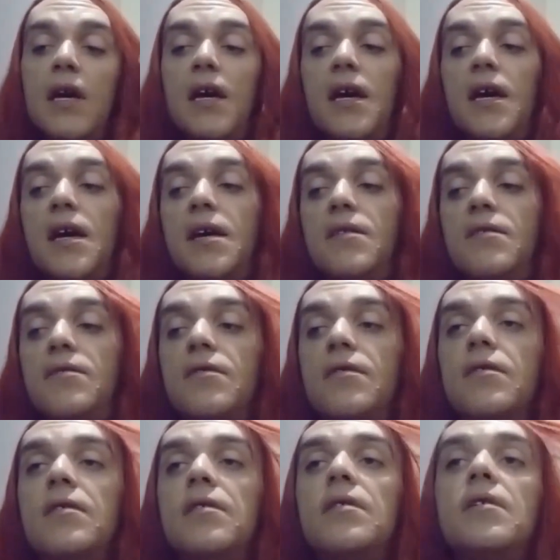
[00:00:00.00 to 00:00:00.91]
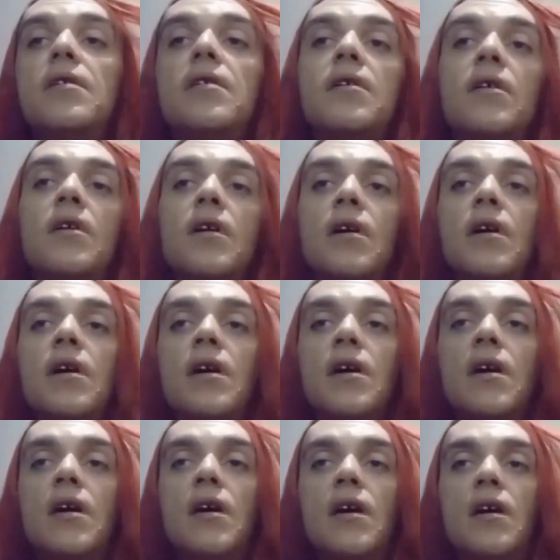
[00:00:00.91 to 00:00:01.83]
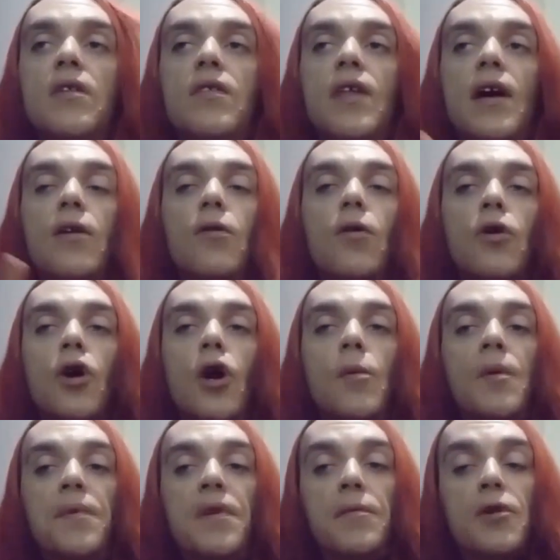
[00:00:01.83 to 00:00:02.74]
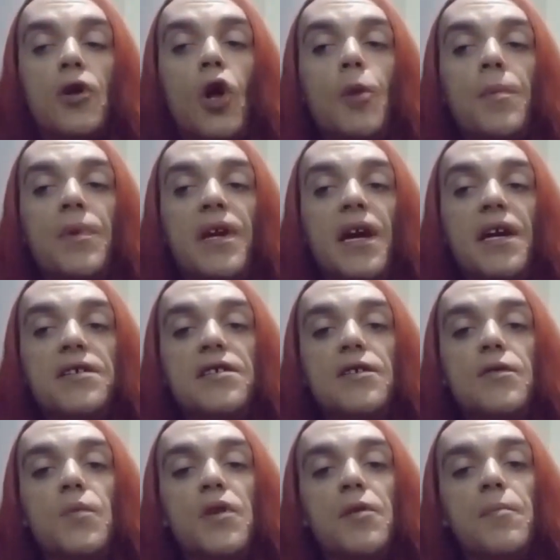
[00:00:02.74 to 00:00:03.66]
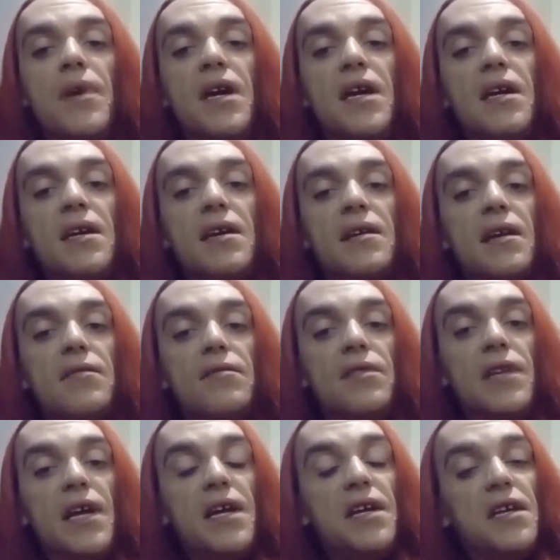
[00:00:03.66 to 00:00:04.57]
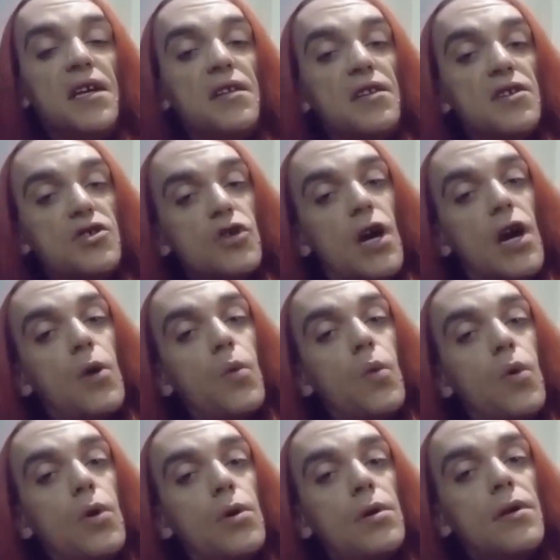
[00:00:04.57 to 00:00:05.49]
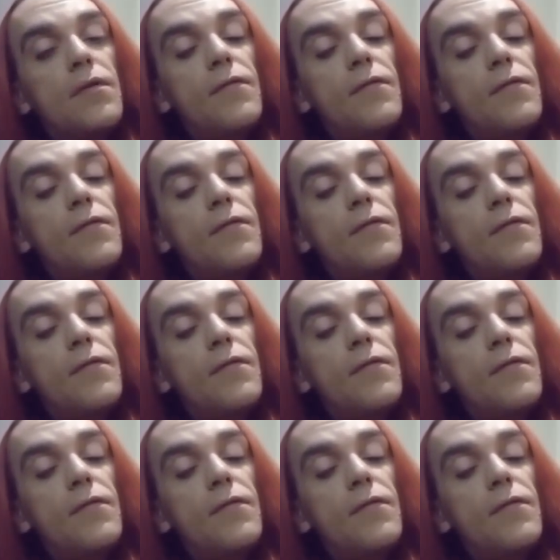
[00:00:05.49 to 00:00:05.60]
And that all culminated with me landing in the psych ward